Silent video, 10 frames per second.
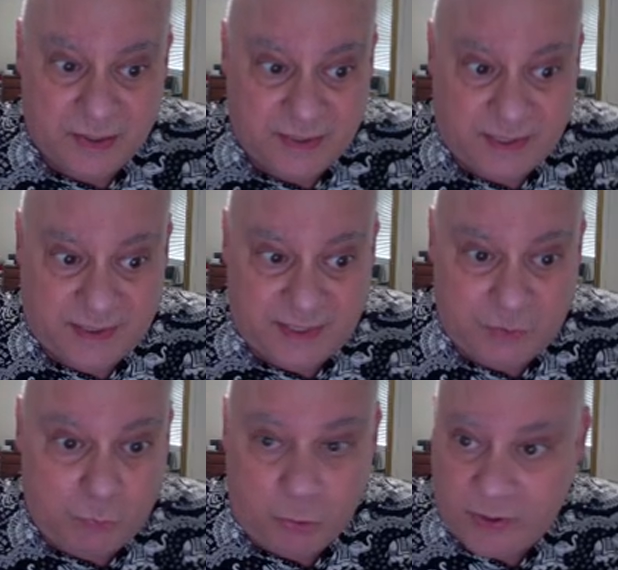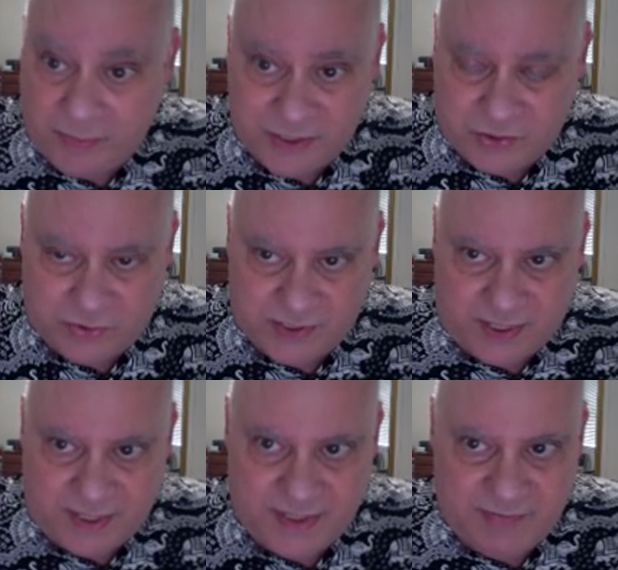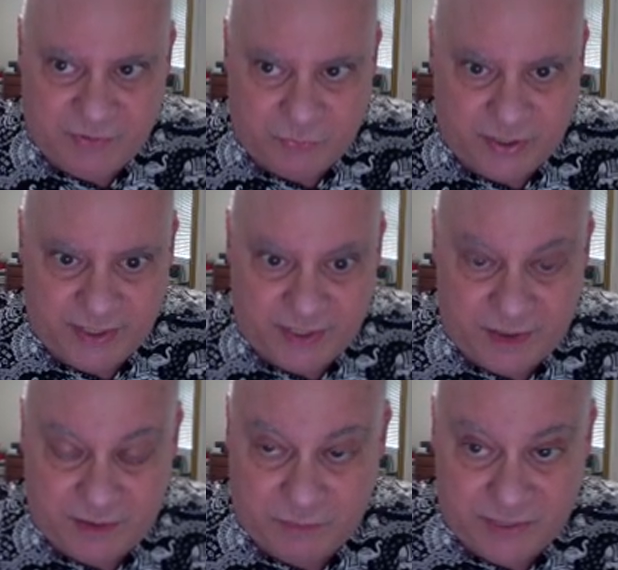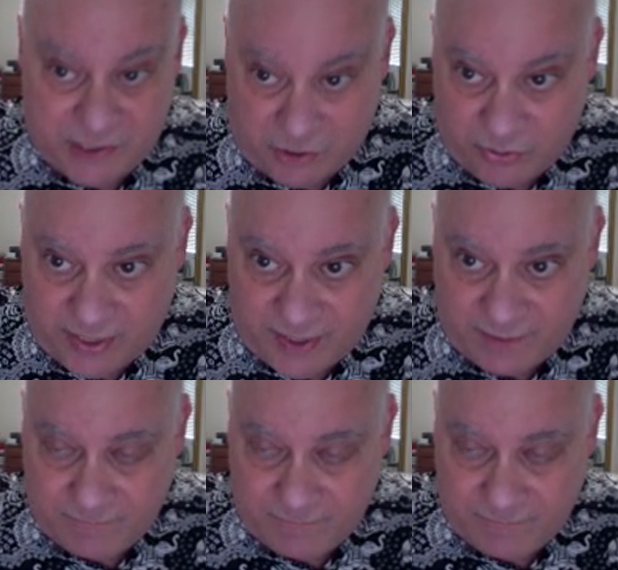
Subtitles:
that they won't commit suicide even when they mislocate.